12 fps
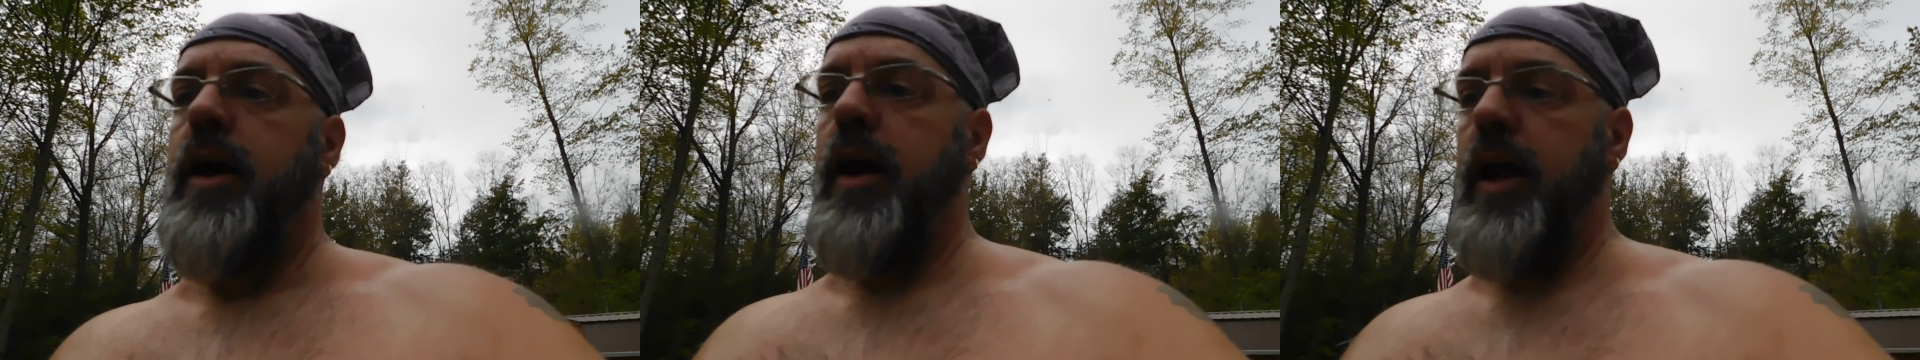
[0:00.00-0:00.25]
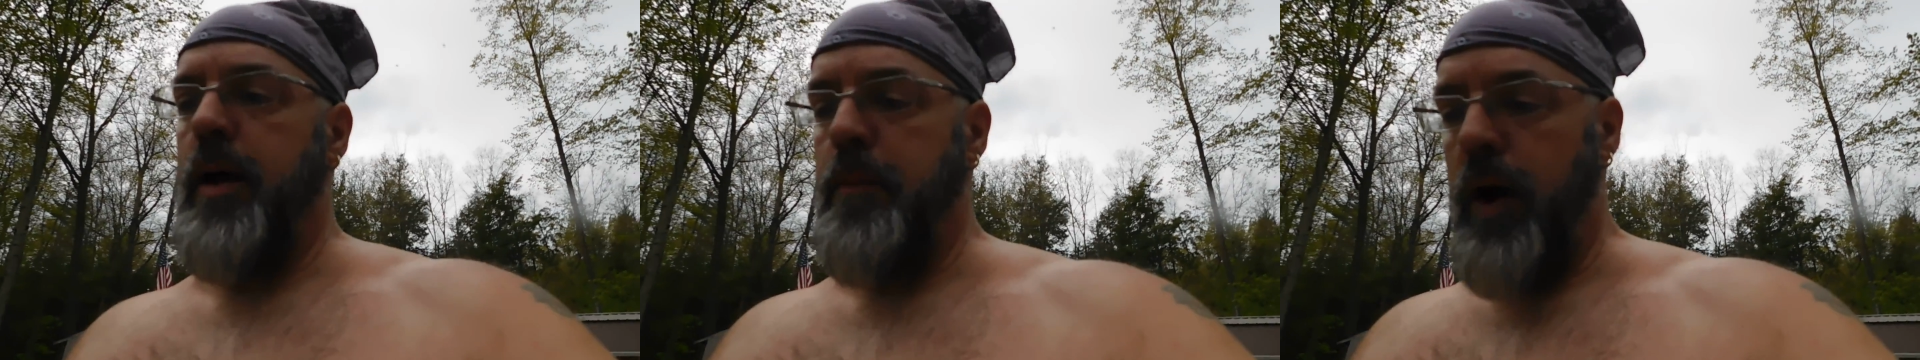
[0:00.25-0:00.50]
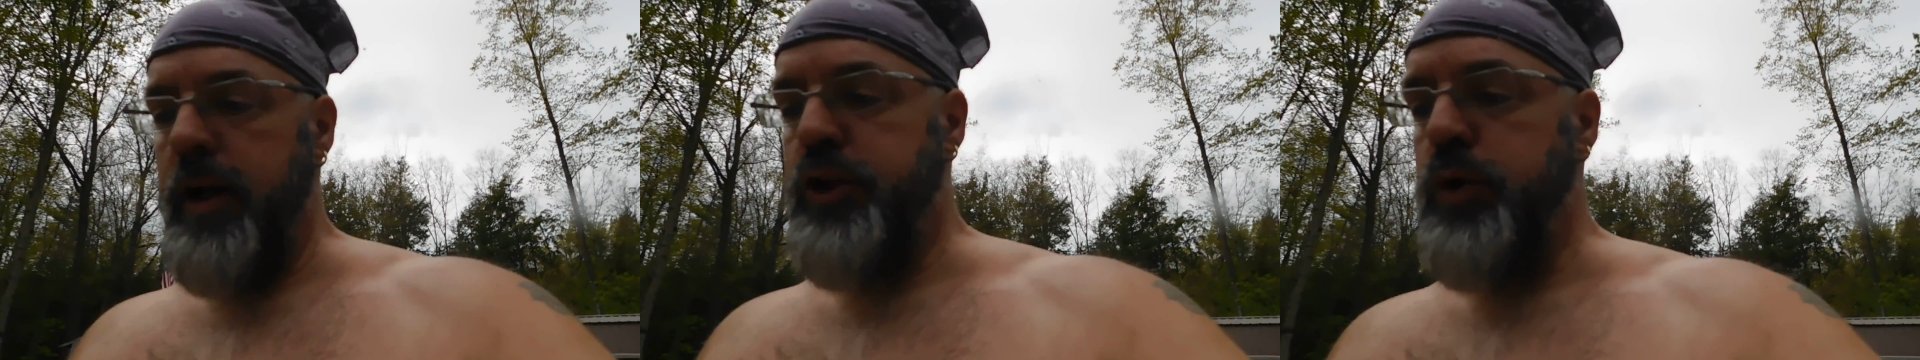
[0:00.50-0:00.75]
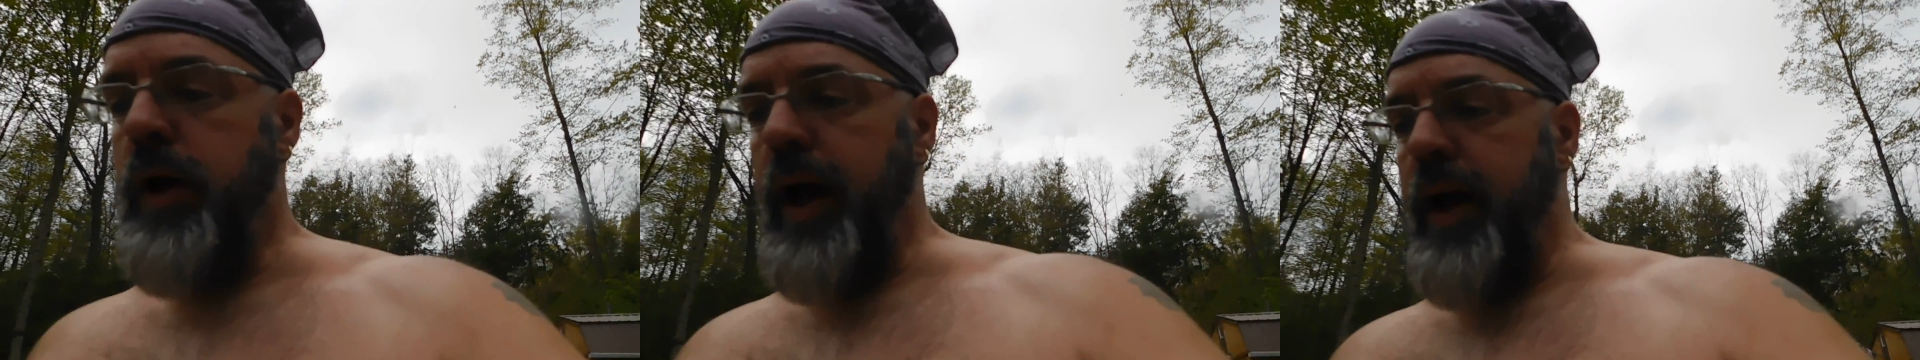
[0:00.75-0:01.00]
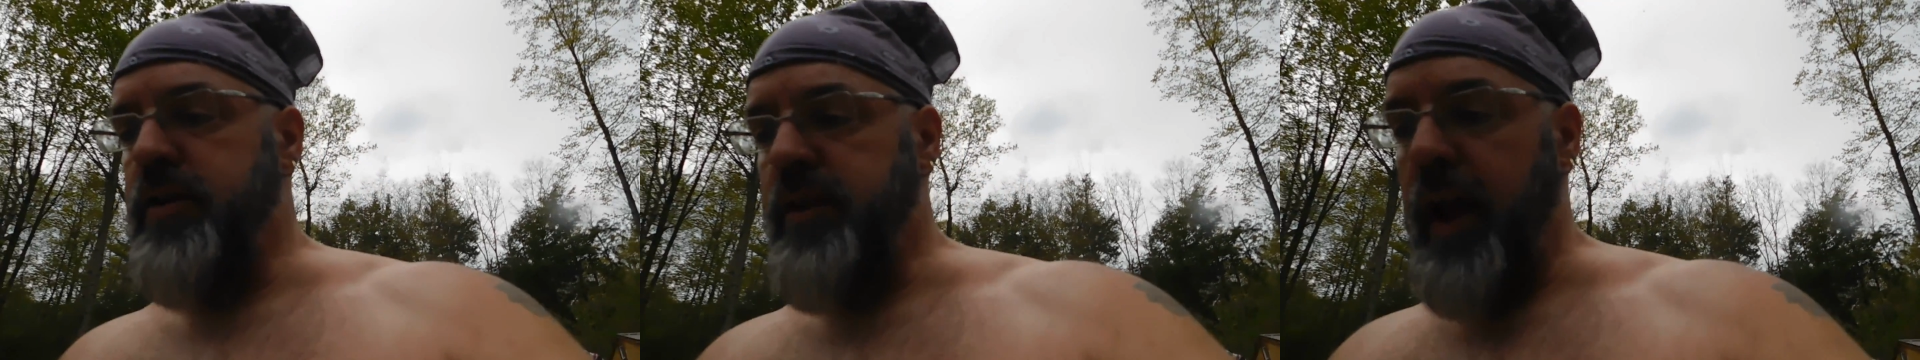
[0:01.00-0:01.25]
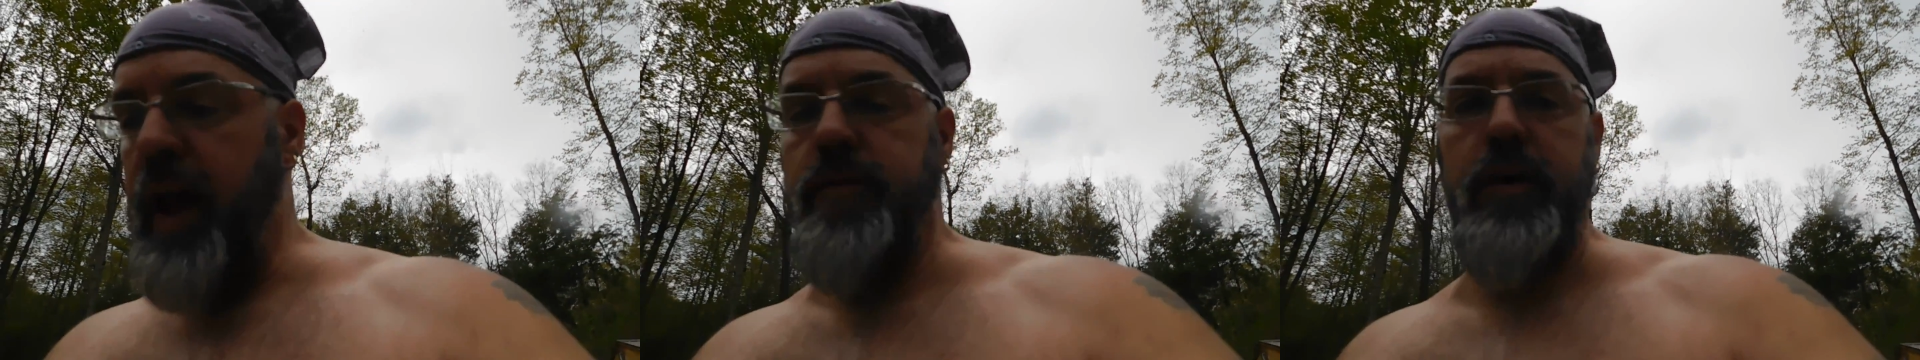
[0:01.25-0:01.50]
and I want you guys to
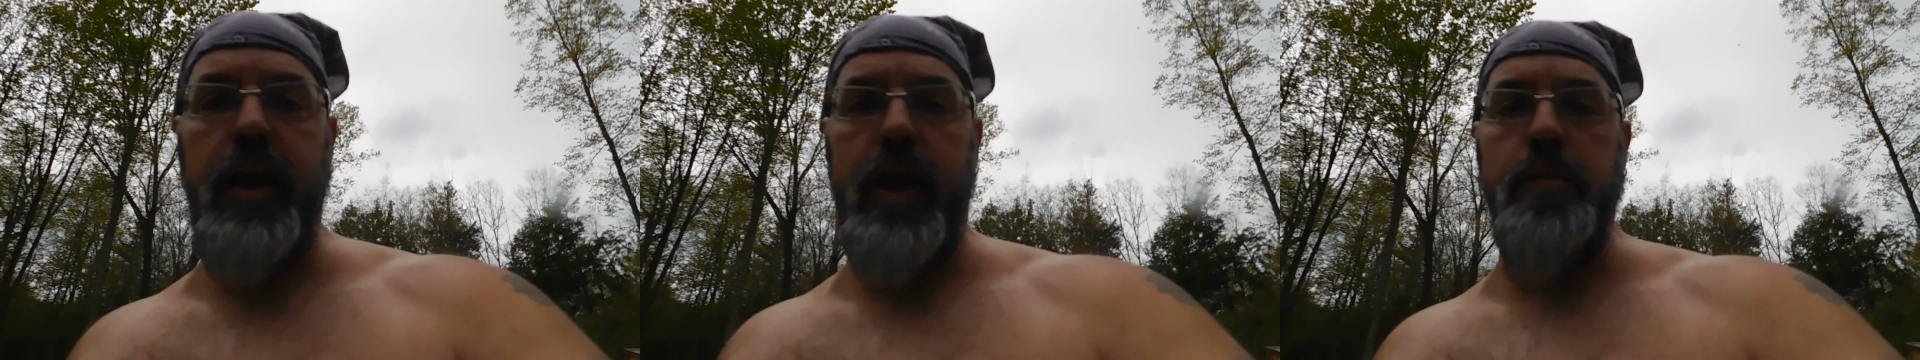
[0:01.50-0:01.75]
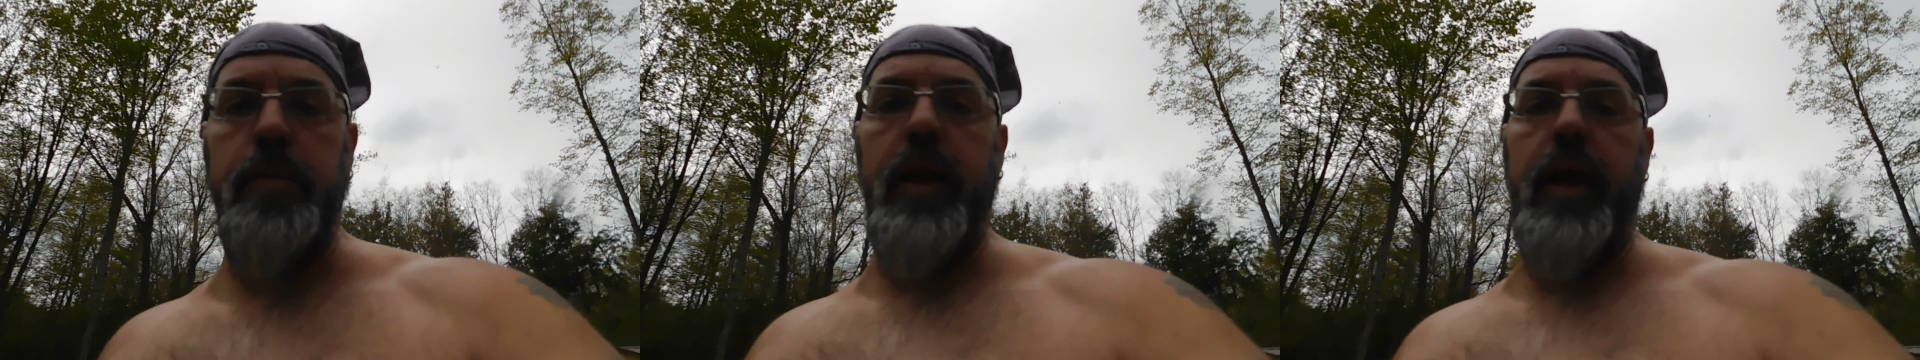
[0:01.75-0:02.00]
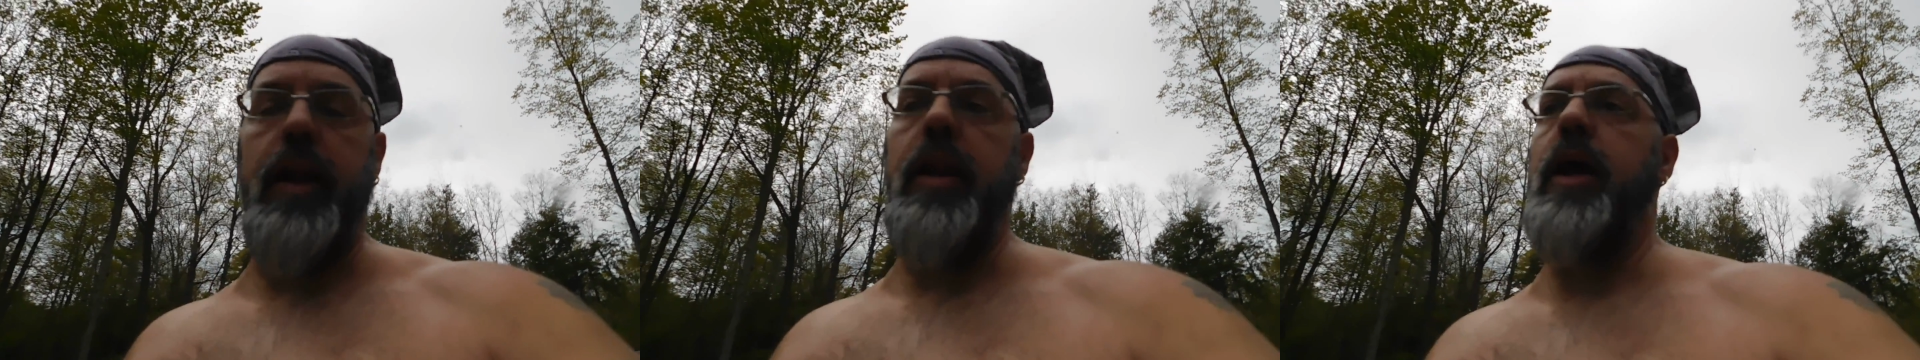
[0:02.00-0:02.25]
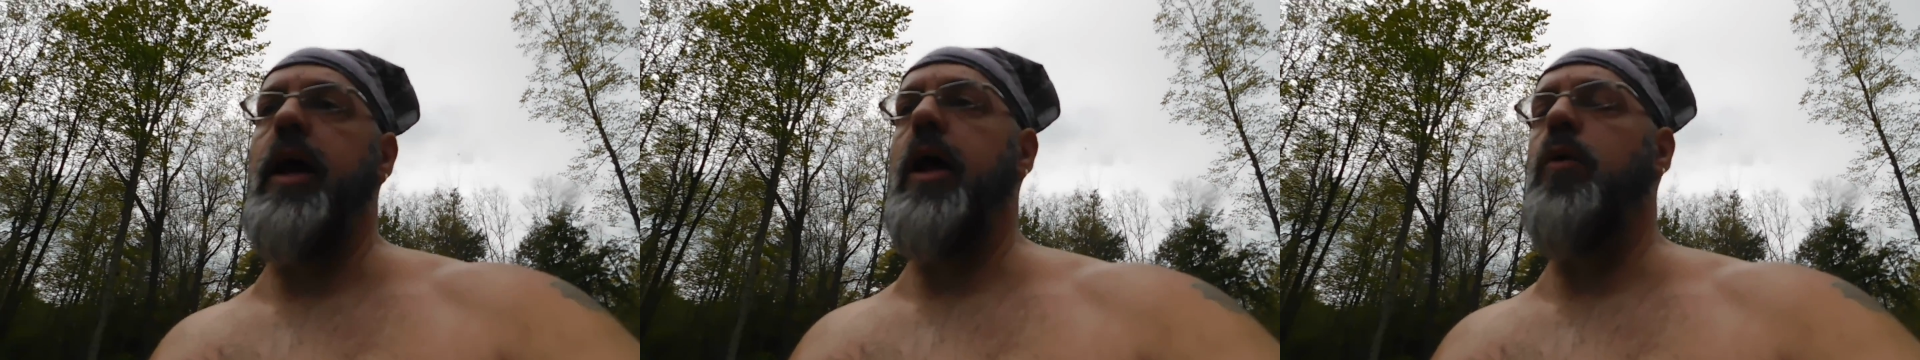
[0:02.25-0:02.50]
have a game plan and I